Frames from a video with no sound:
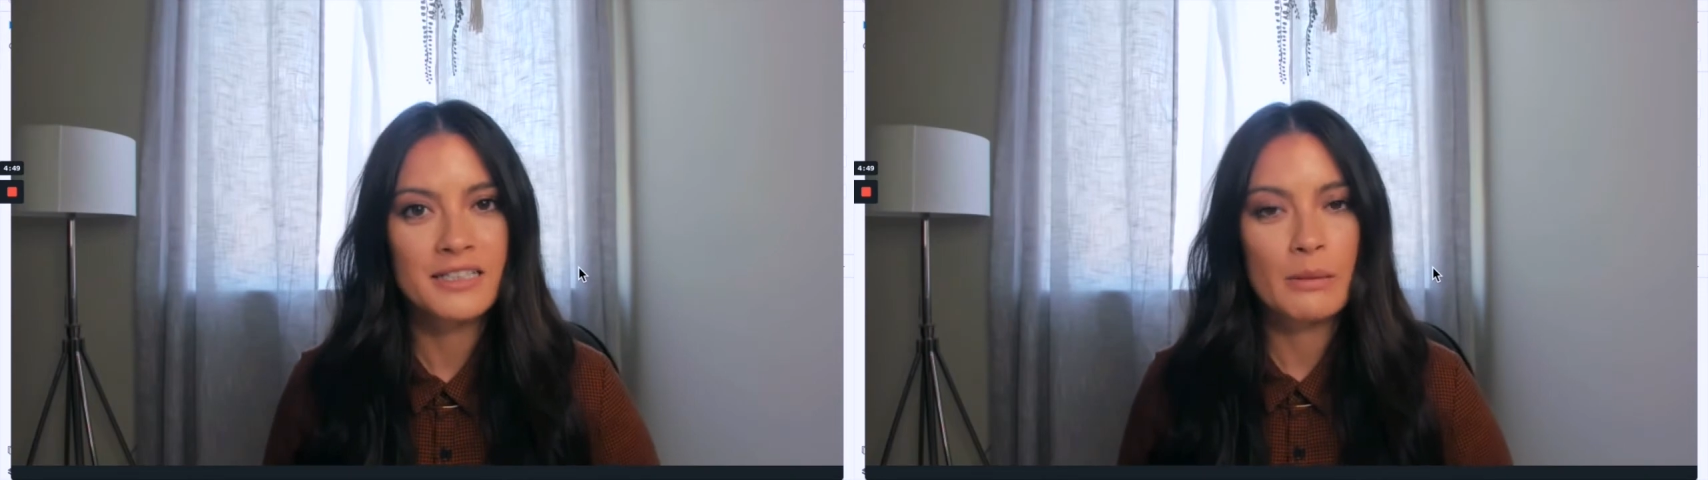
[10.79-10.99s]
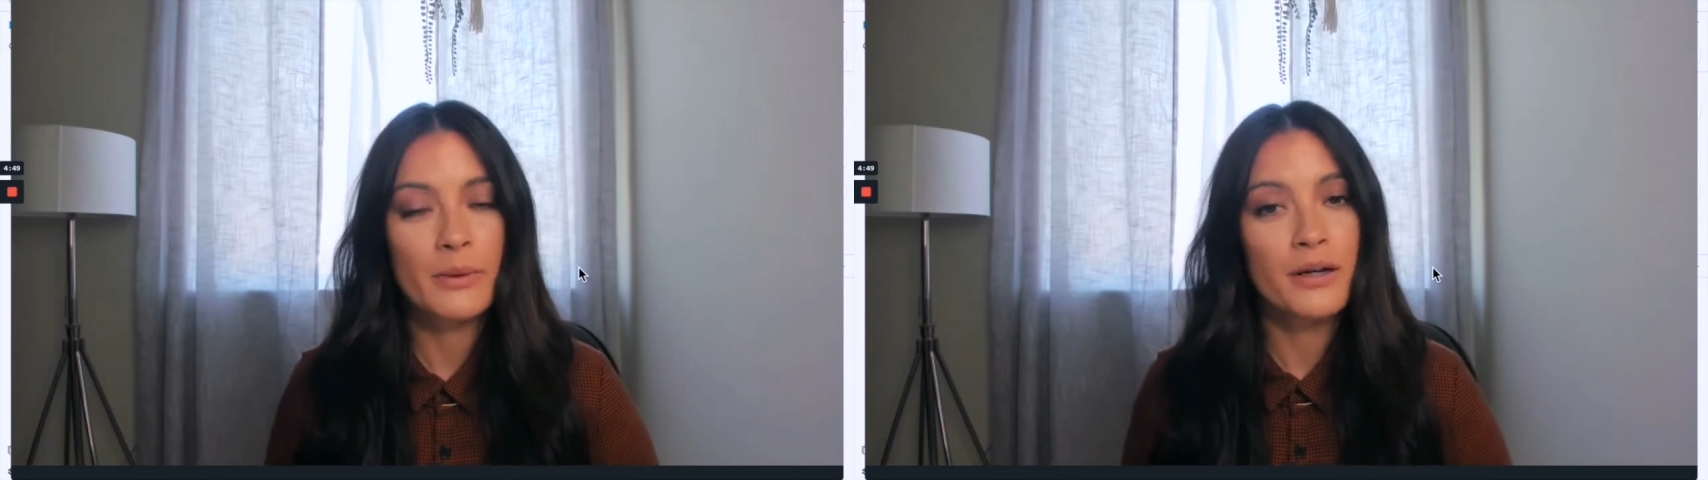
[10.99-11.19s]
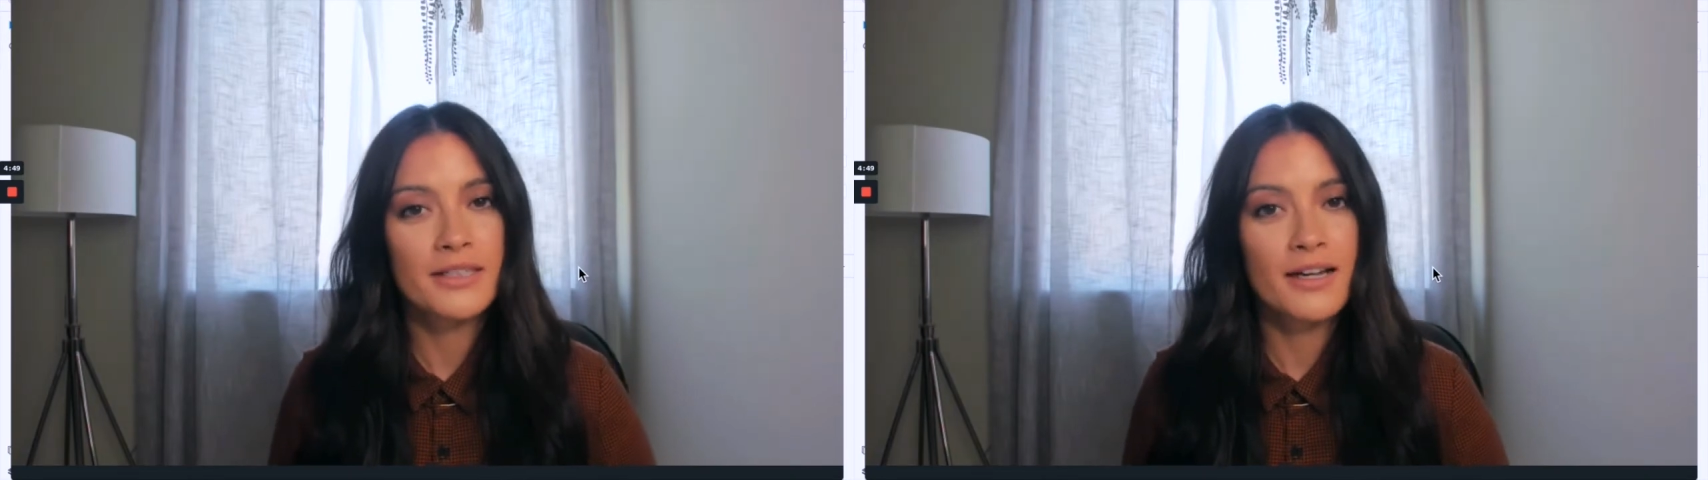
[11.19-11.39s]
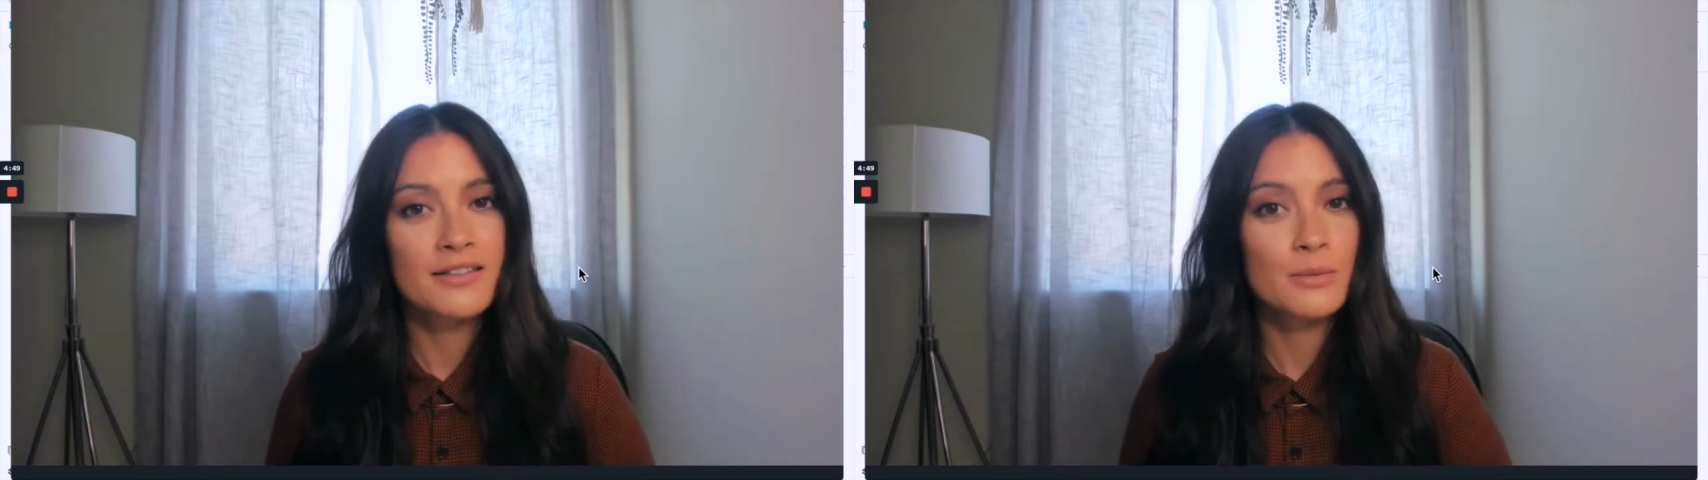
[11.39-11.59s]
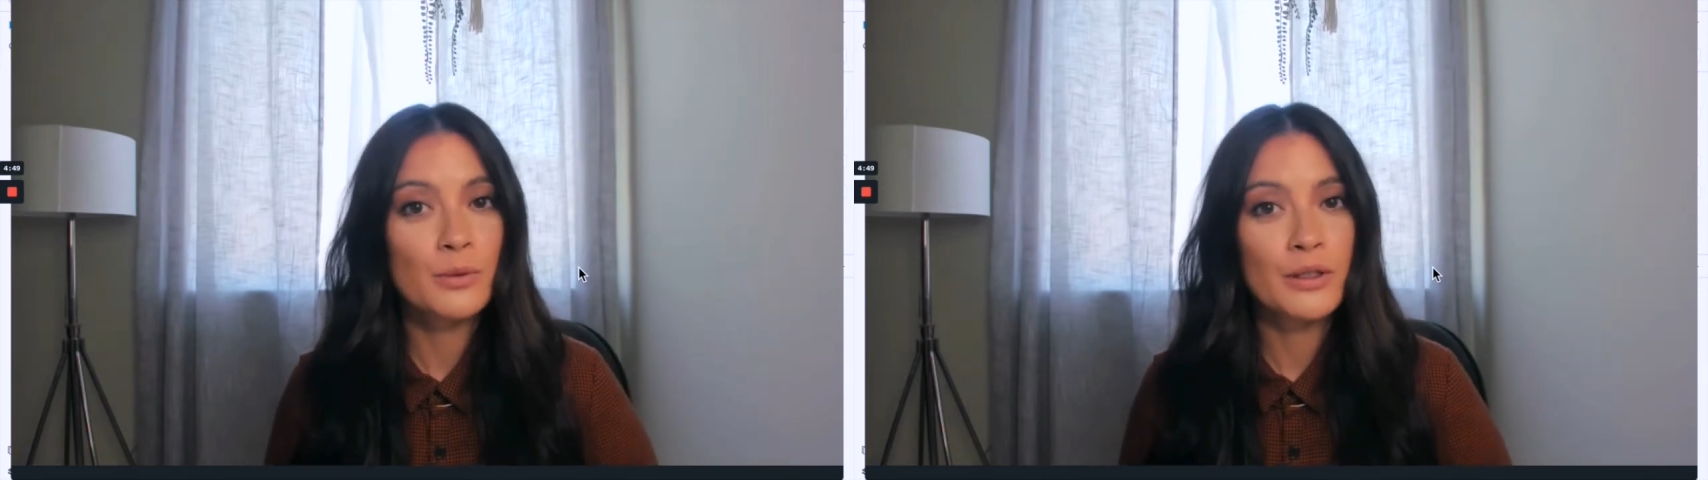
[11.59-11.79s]
but we also have
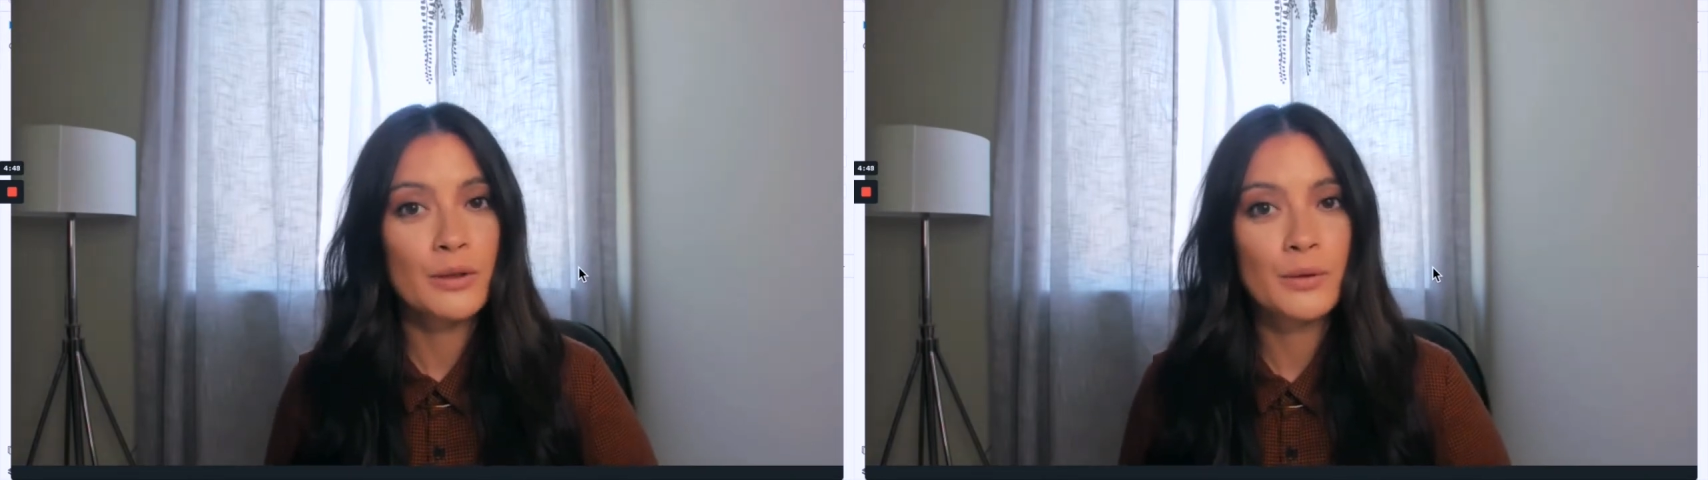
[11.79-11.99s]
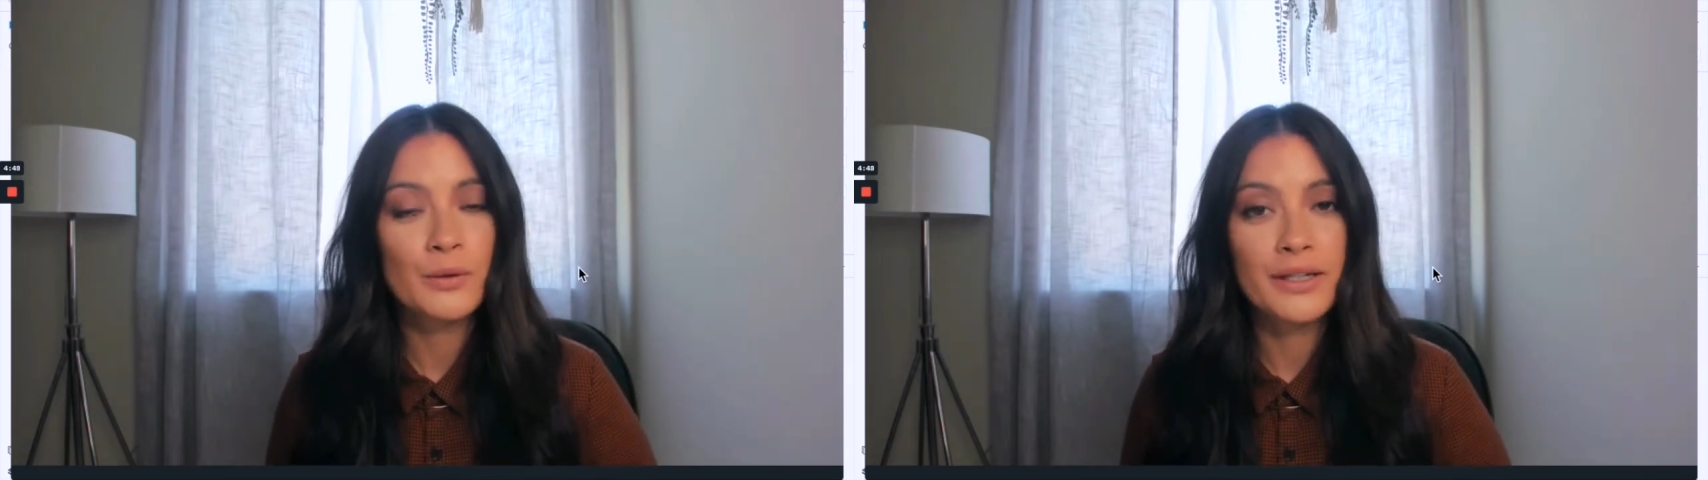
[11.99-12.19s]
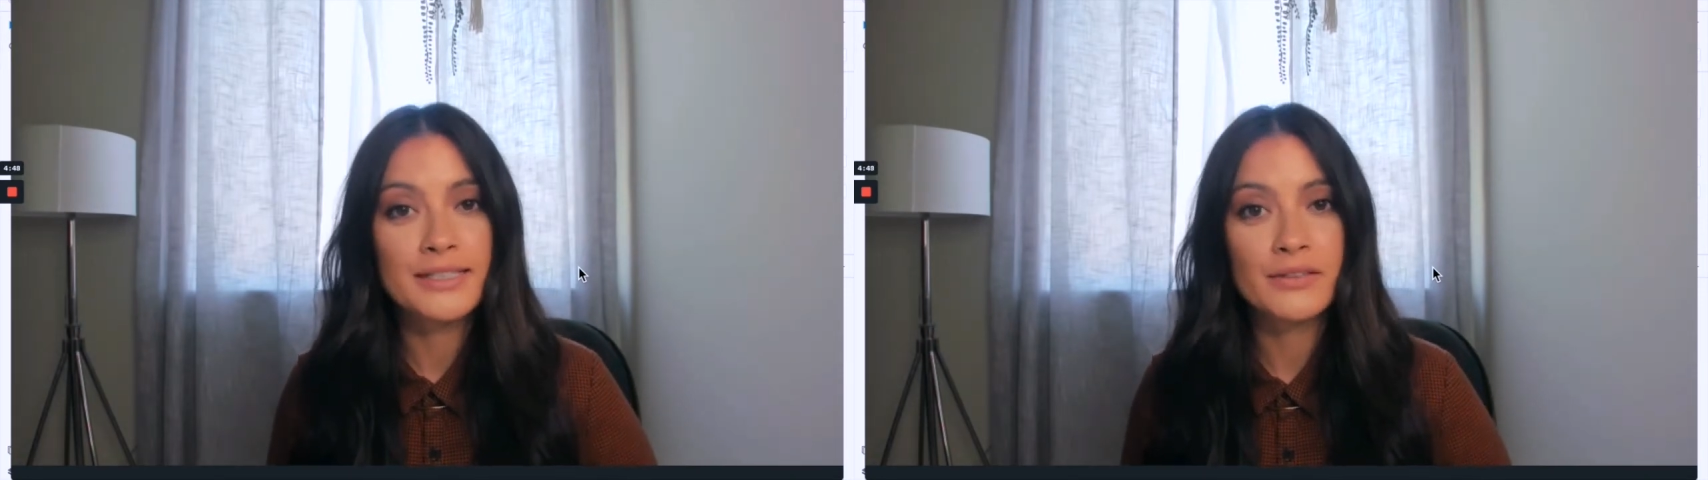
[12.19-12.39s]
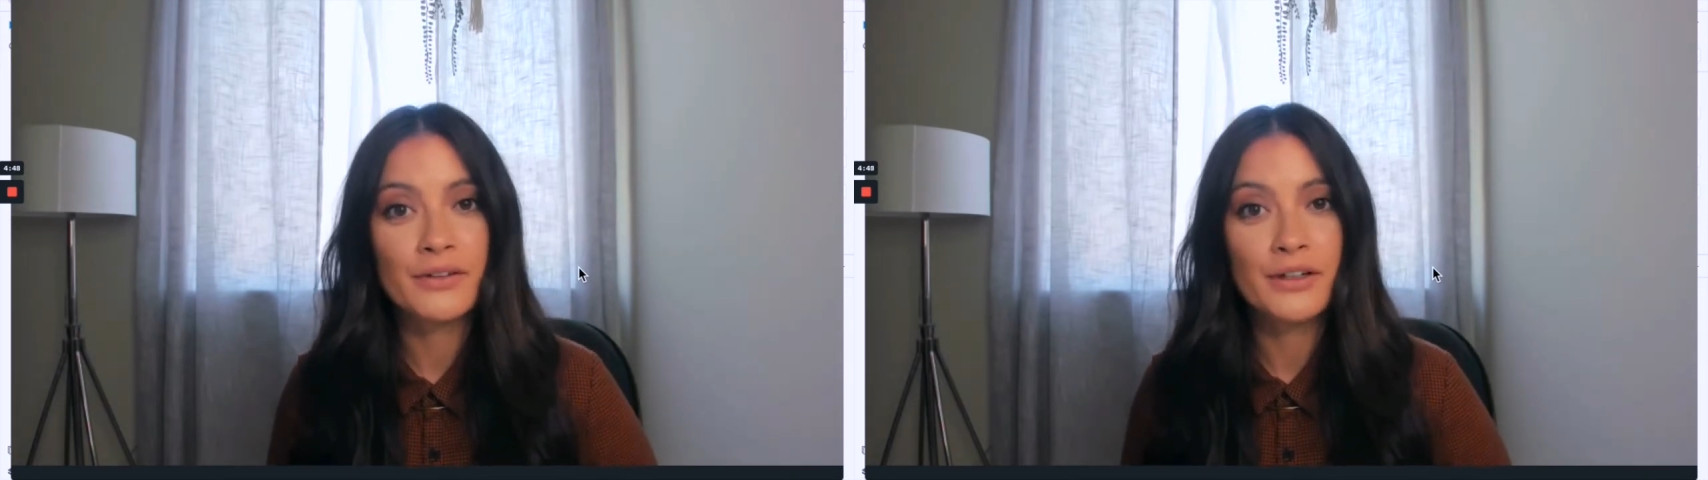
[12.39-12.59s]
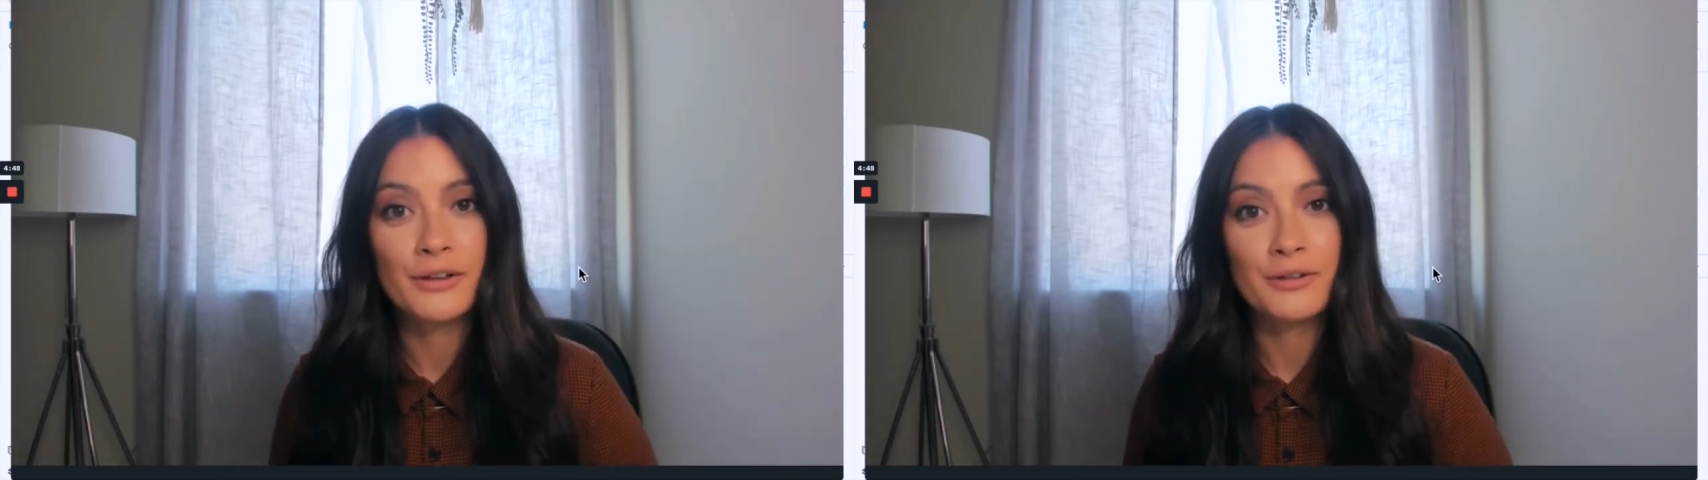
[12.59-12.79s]
some really cool links of
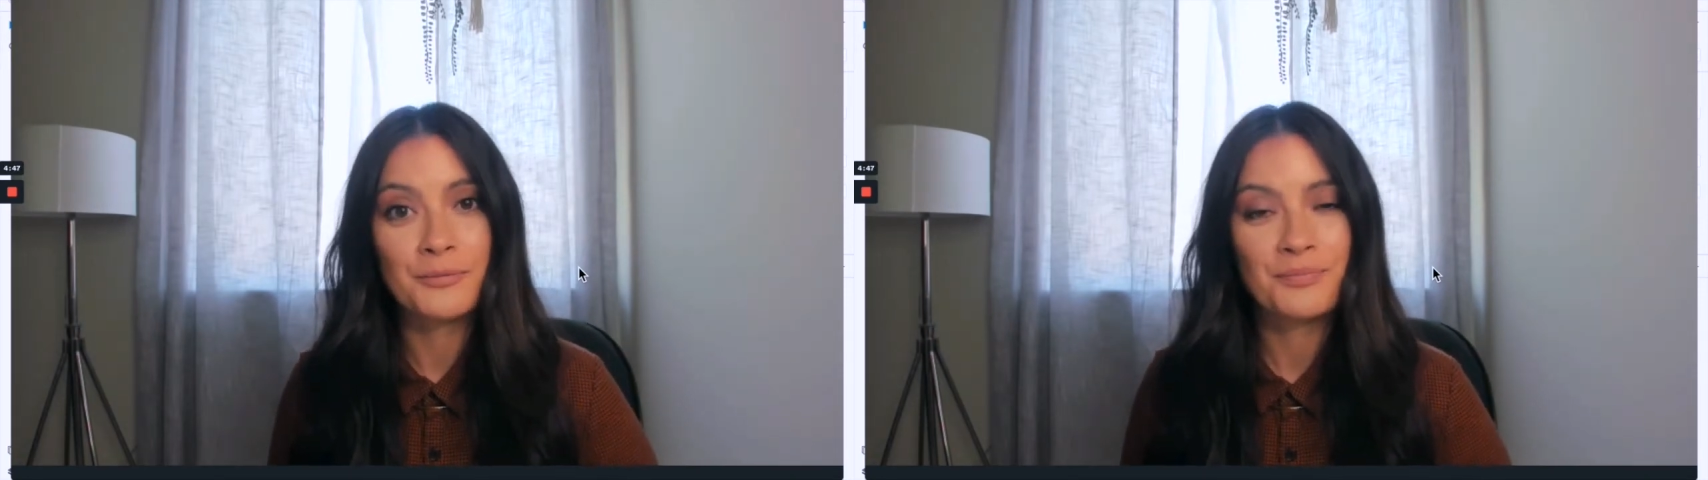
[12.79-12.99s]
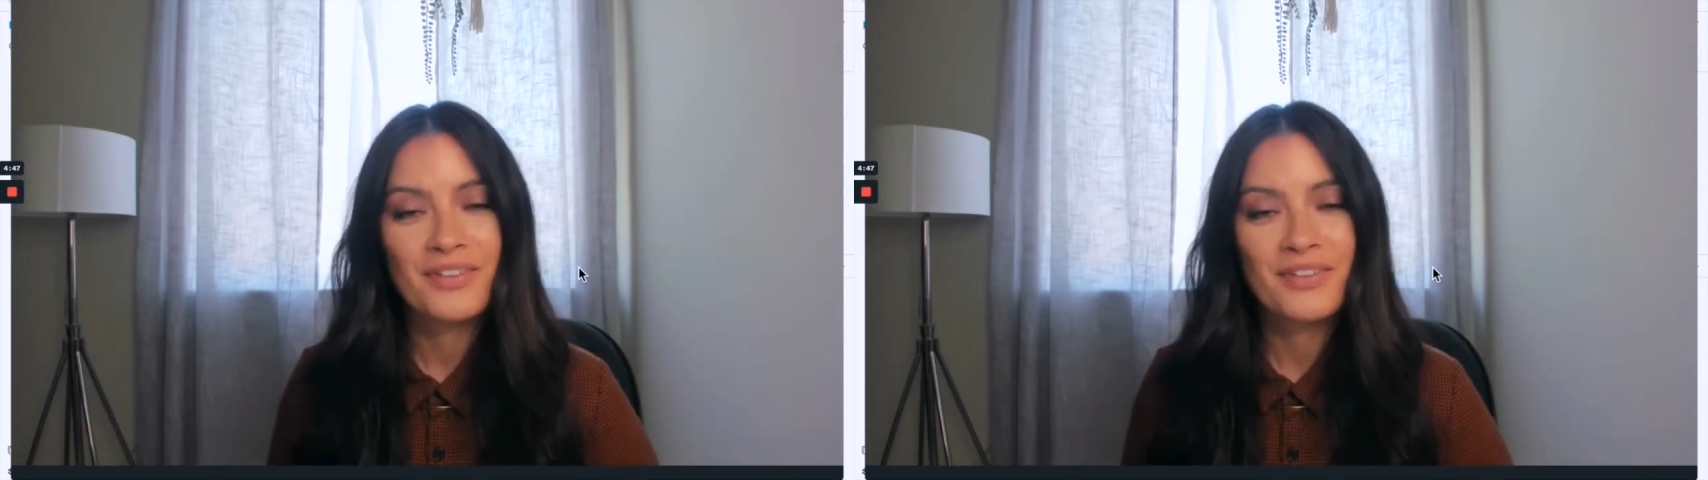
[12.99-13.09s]
our own.